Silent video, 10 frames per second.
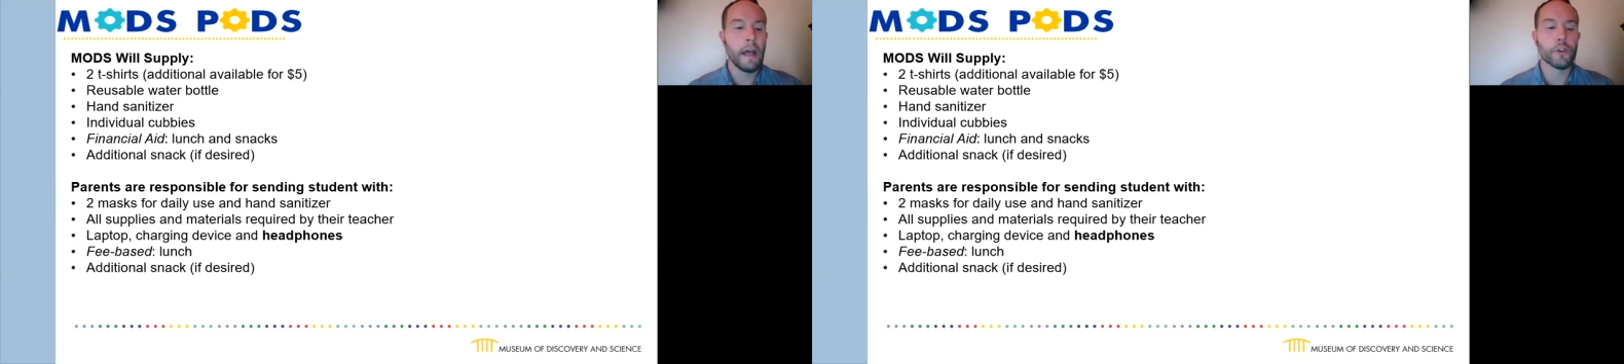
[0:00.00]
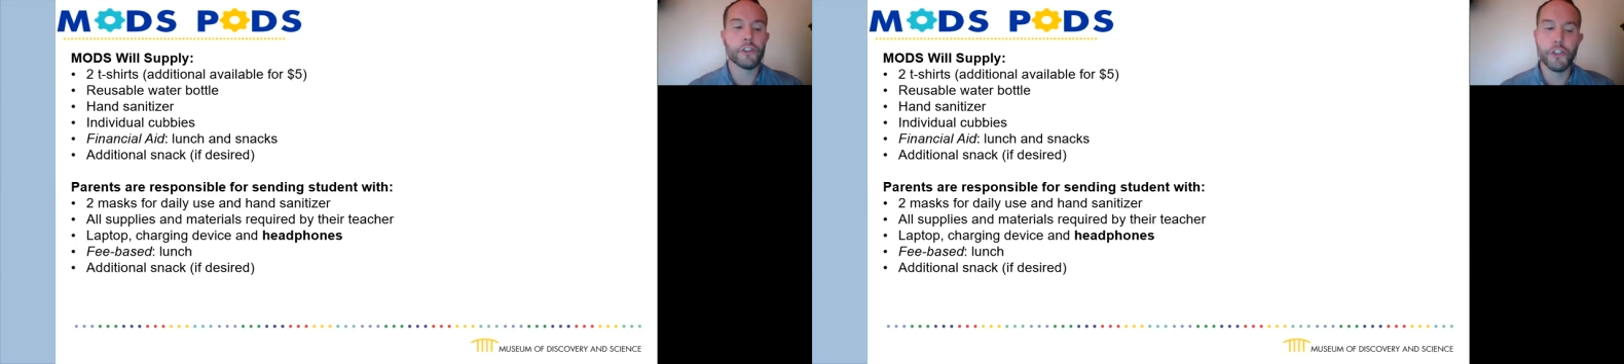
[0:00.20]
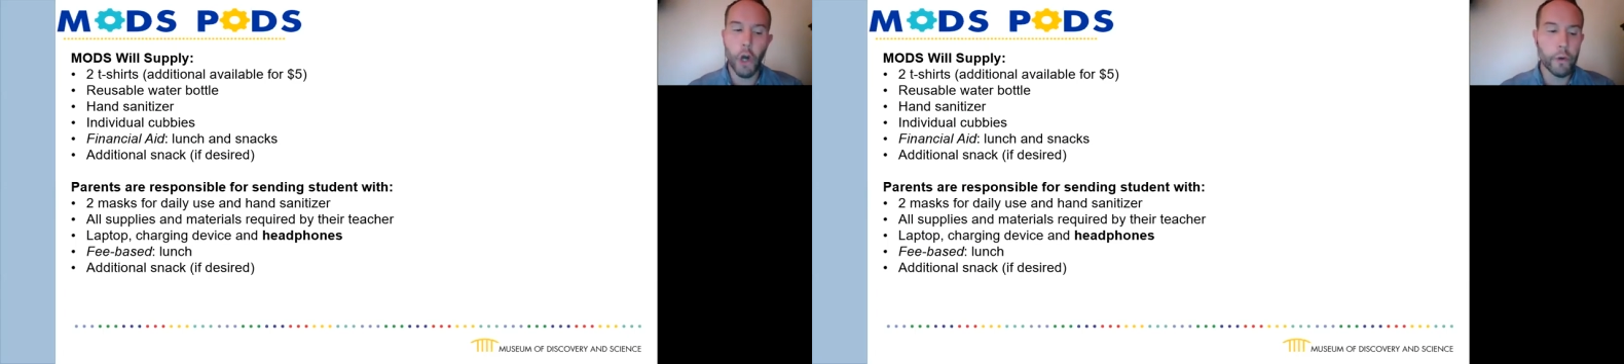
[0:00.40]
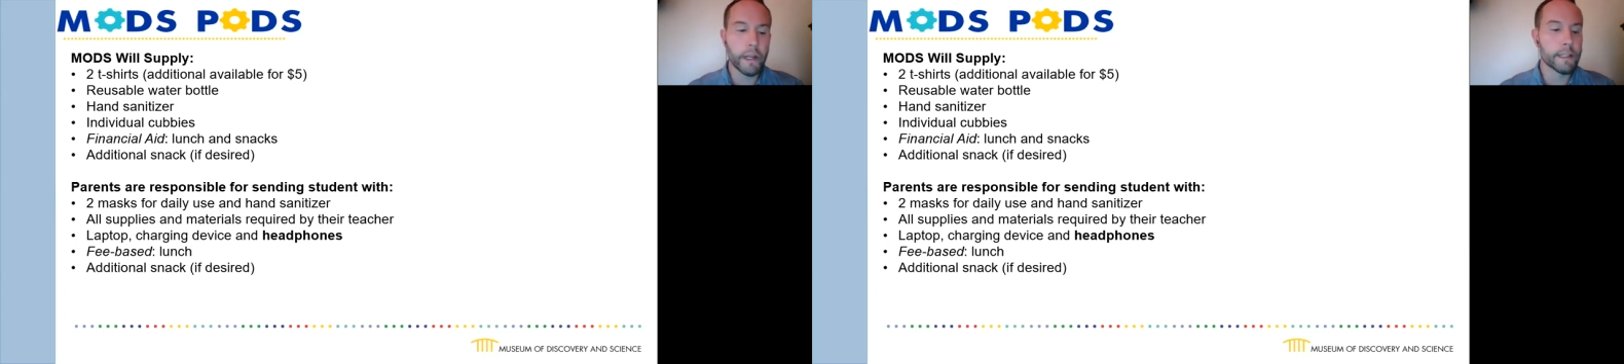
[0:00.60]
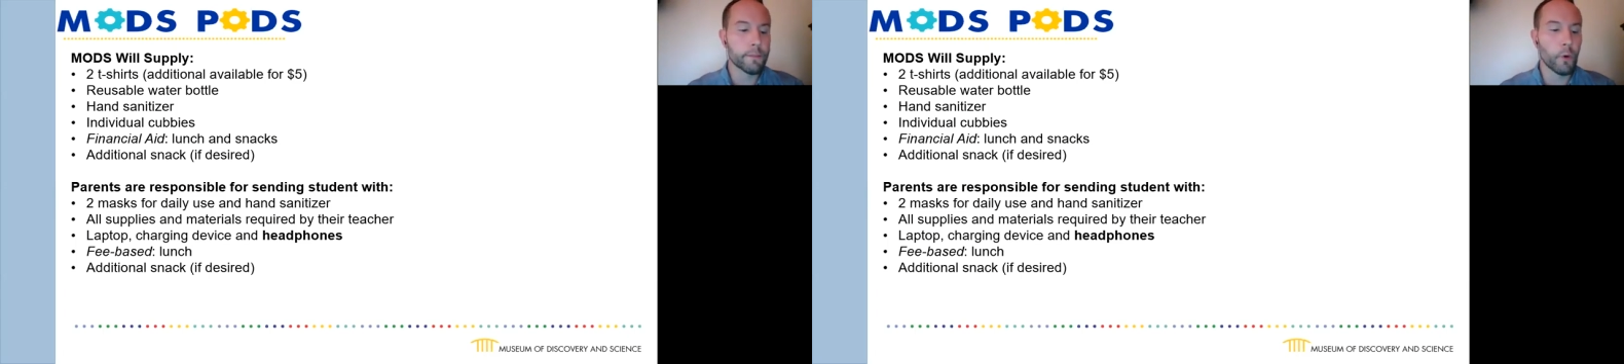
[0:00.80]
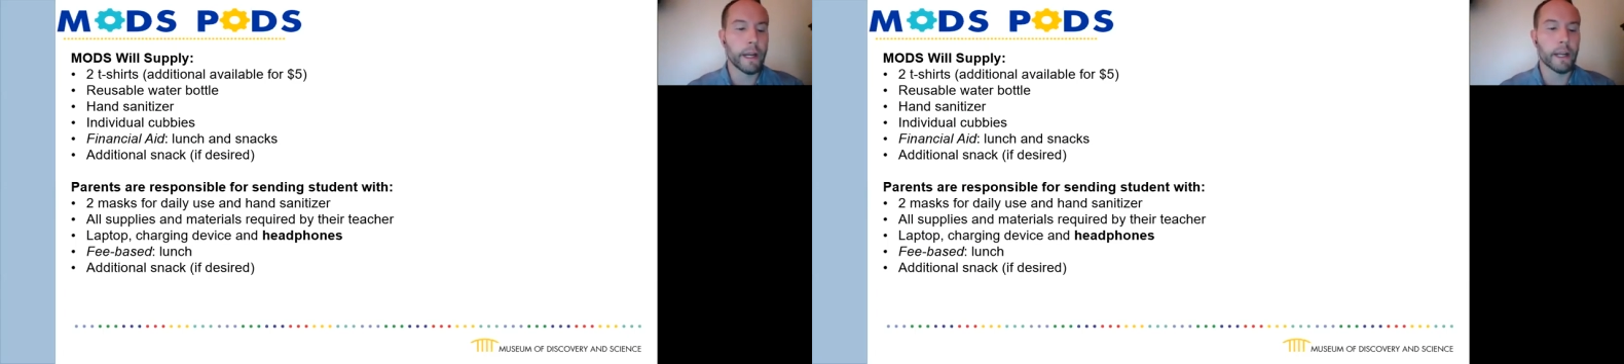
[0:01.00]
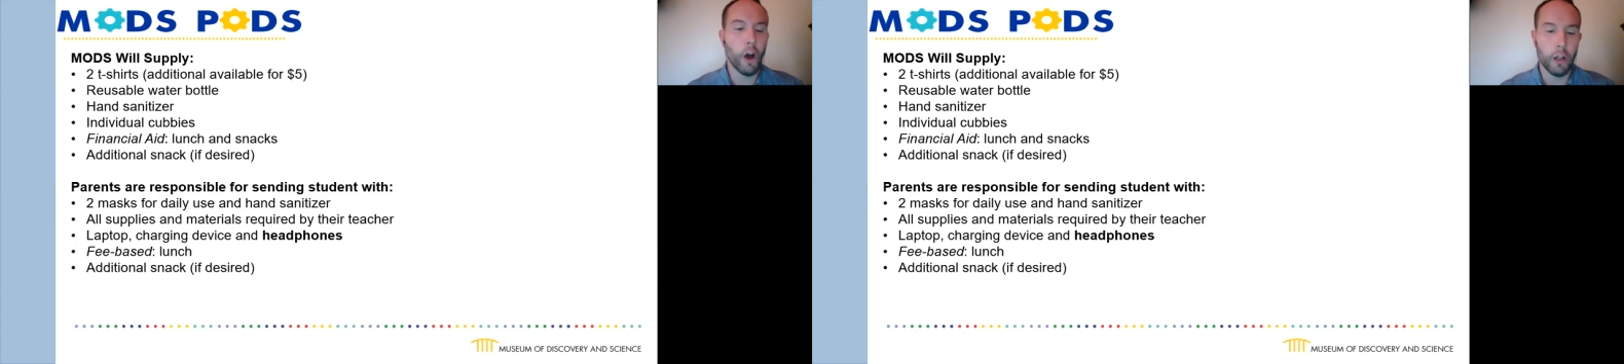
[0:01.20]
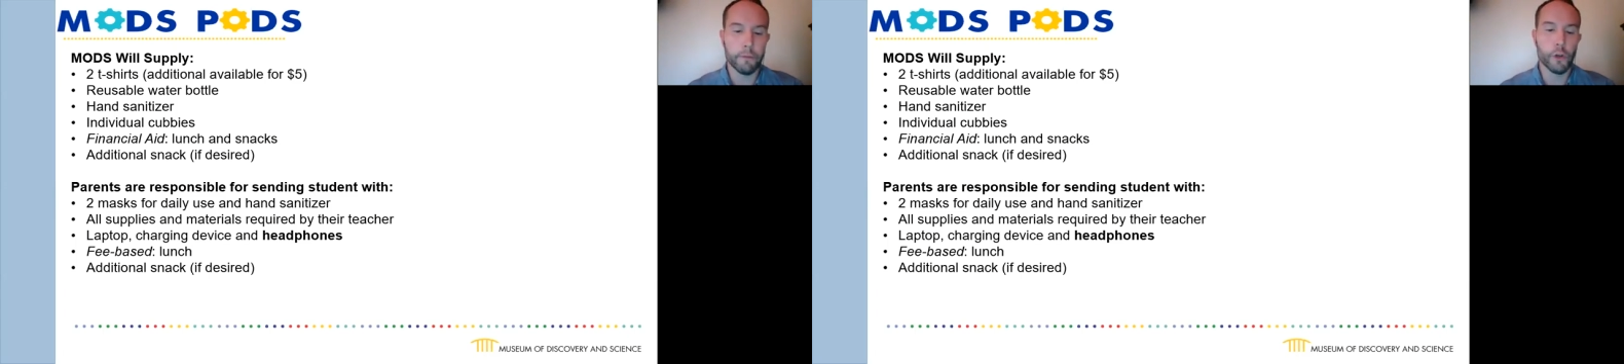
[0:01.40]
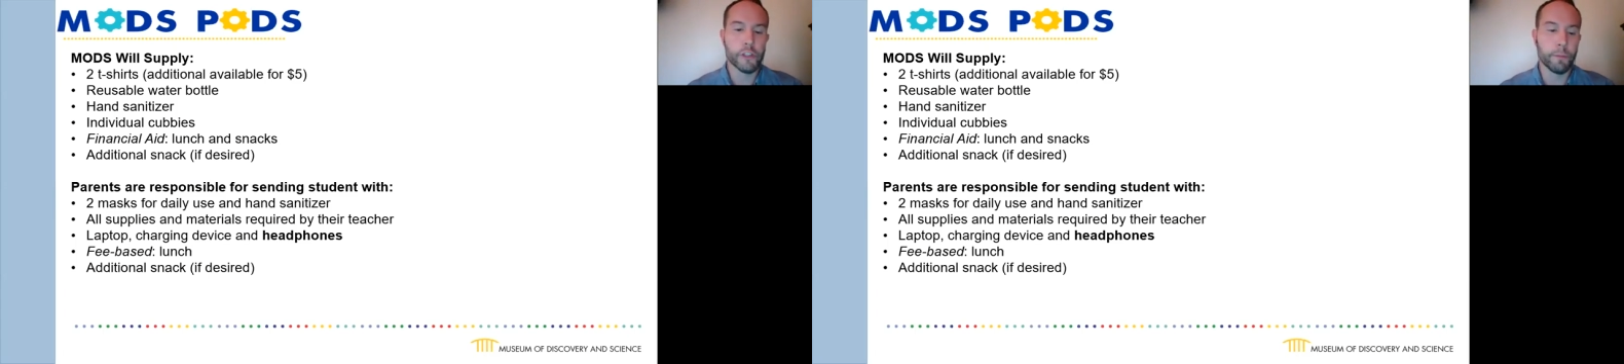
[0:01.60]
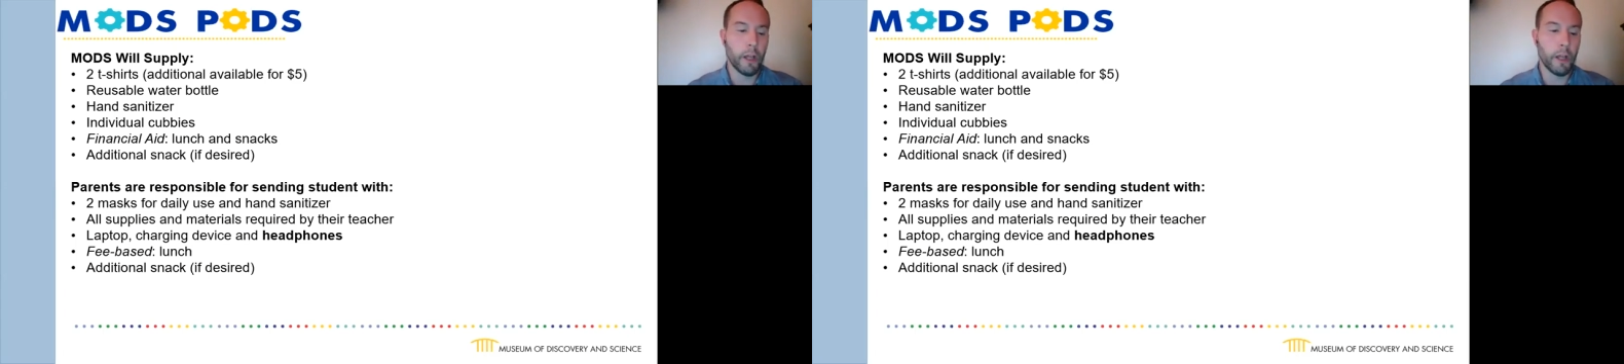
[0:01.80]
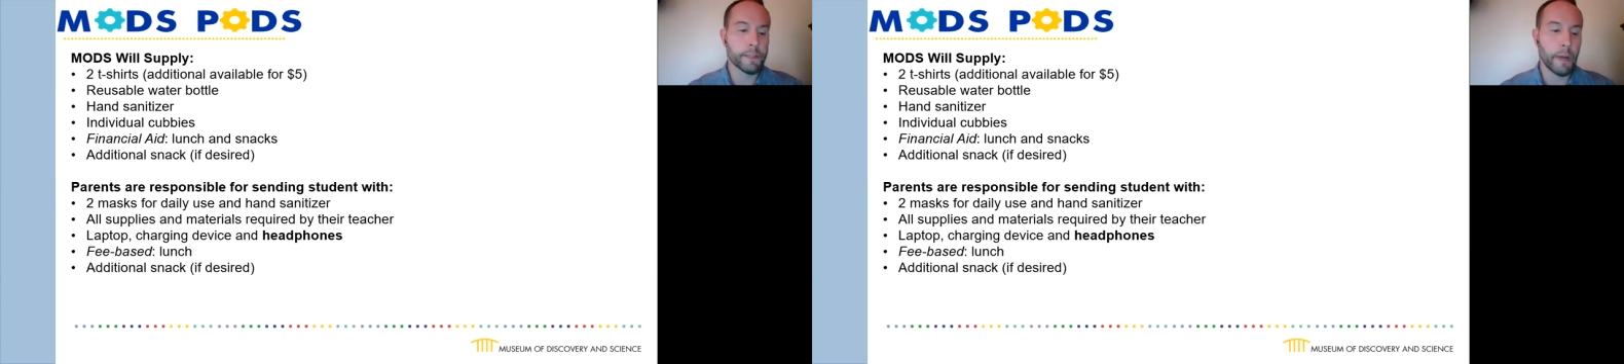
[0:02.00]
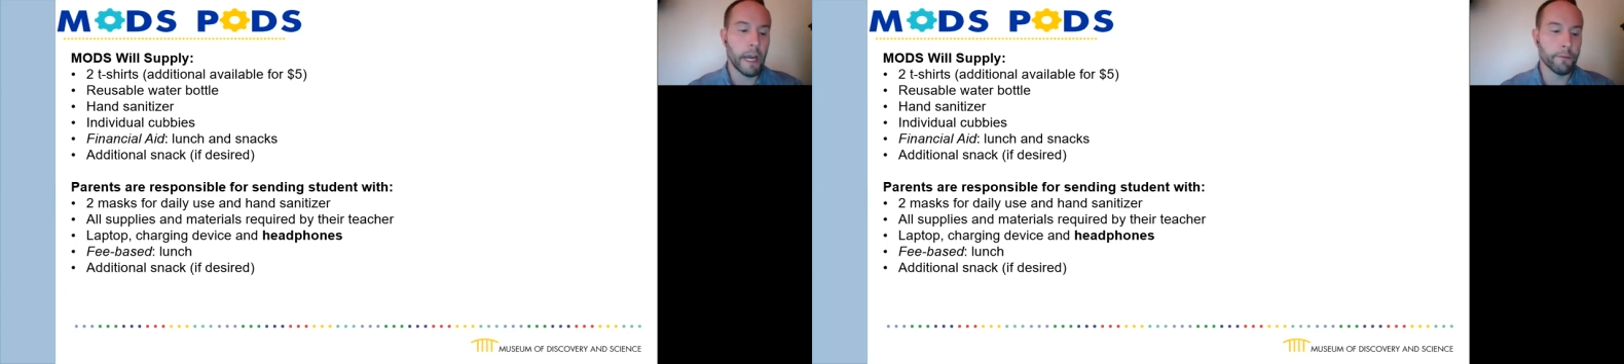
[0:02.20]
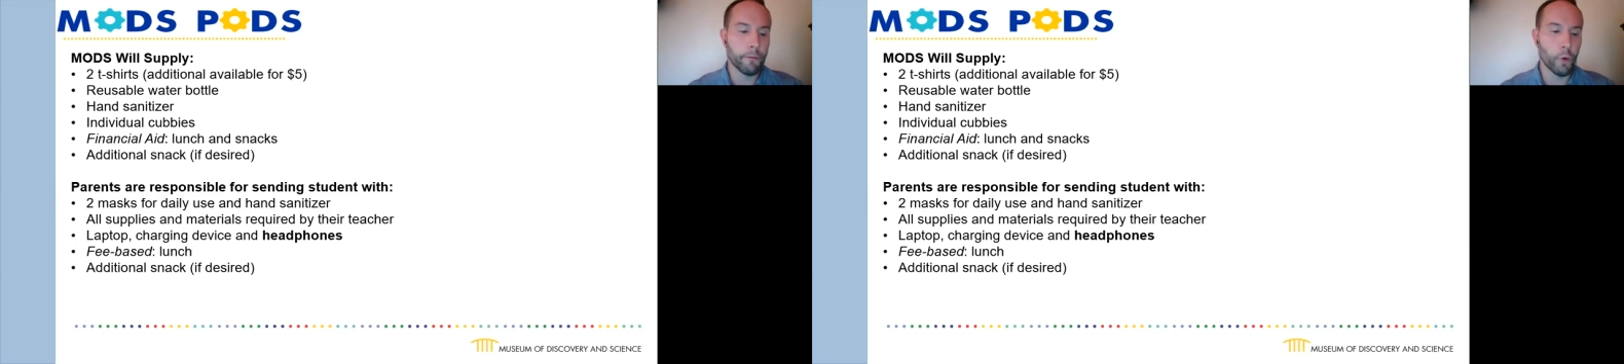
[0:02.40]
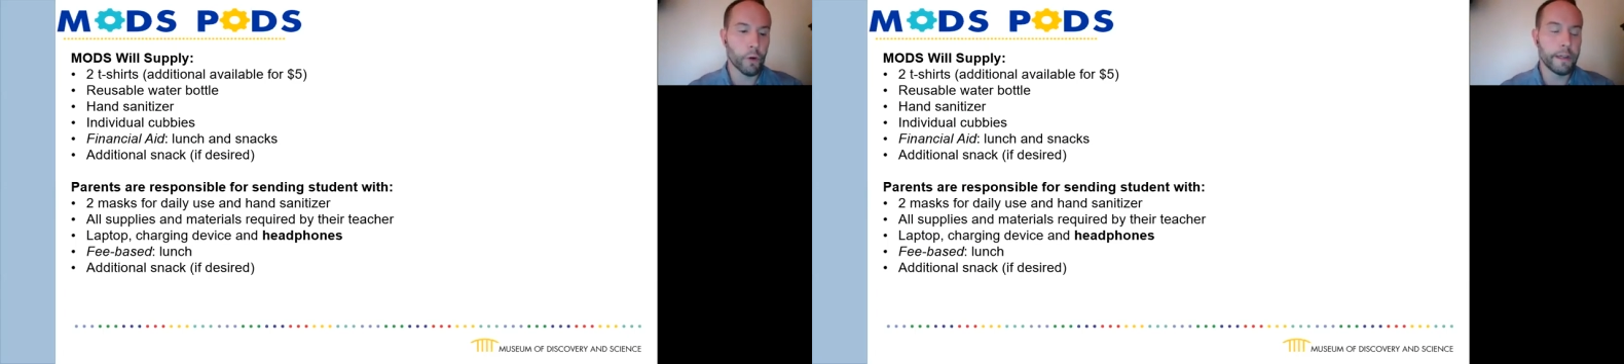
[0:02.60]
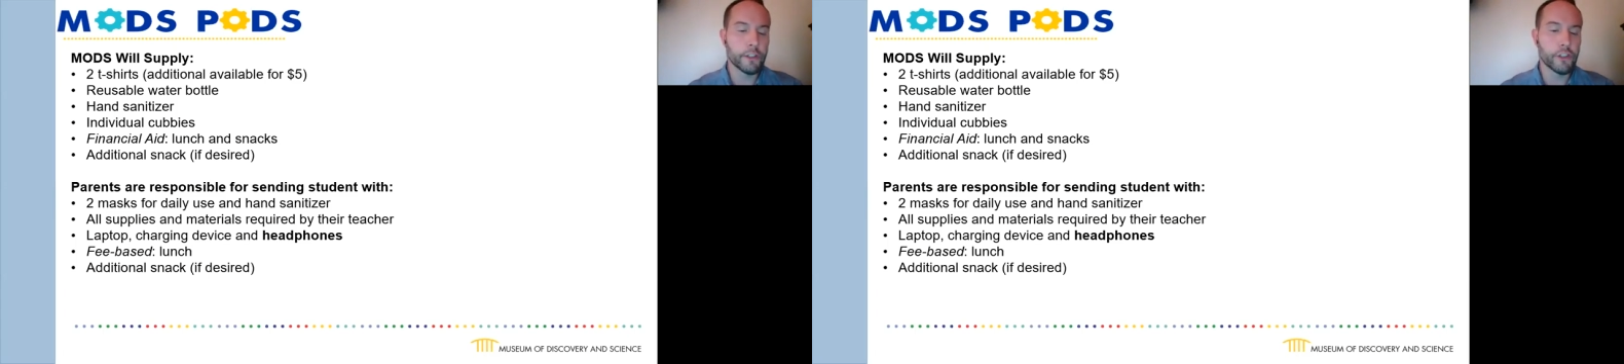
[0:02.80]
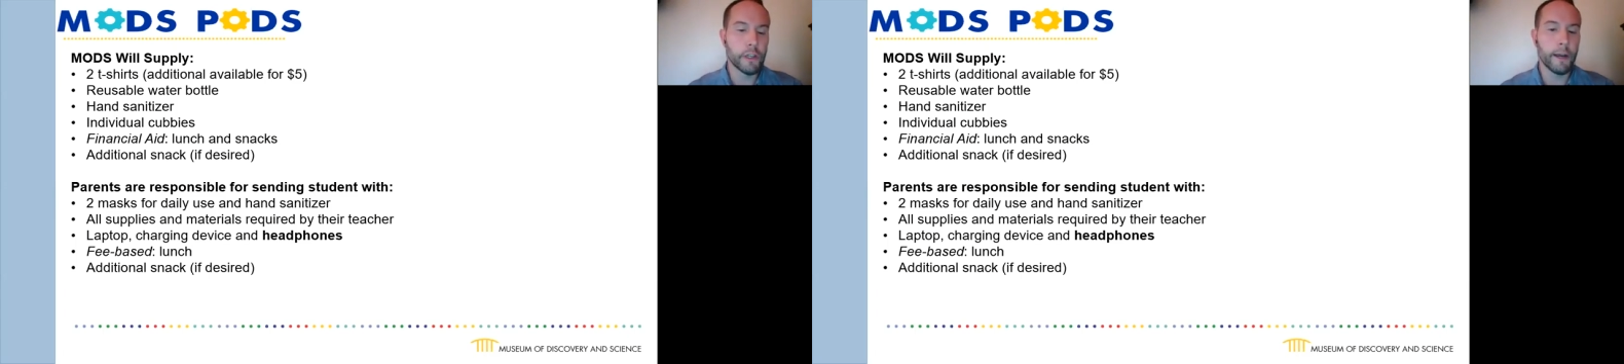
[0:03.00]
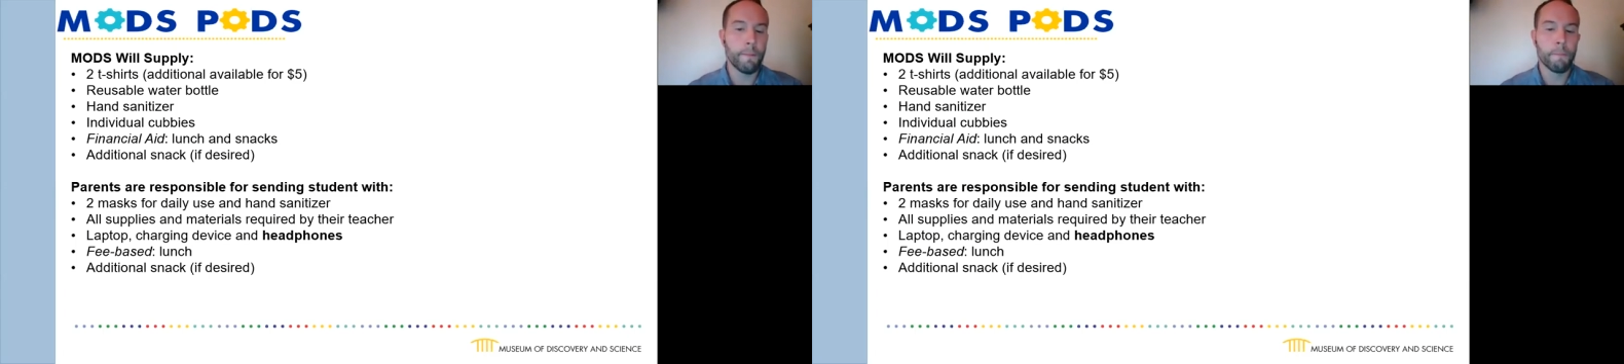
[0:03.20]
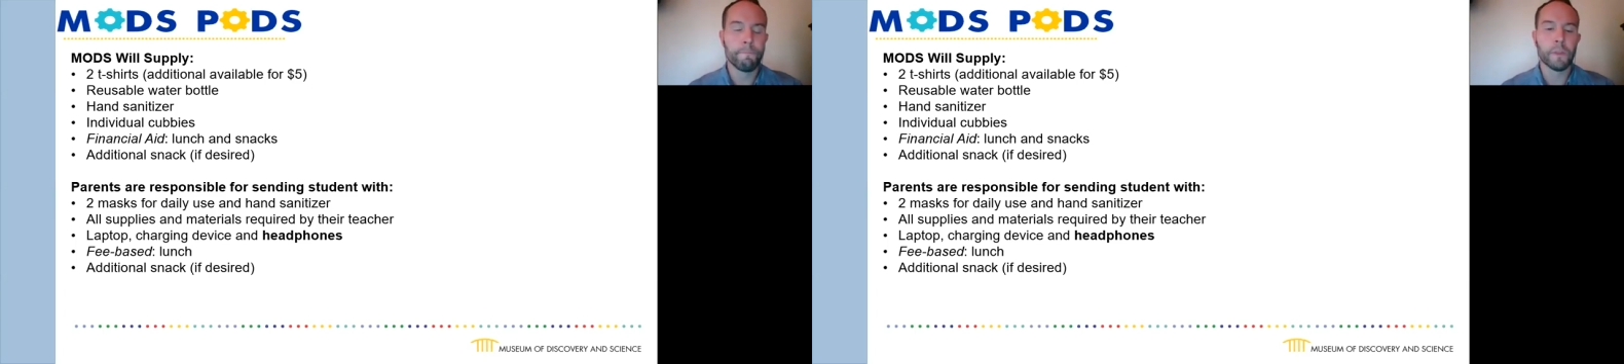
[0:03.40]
There's no need to bring all of your supplies back and forth each day.